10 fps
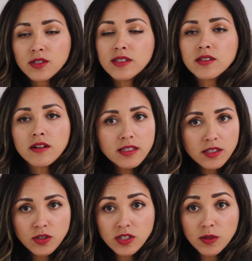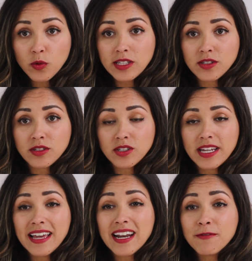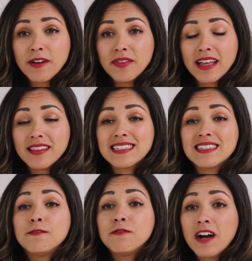So I started to do some research and I found that less than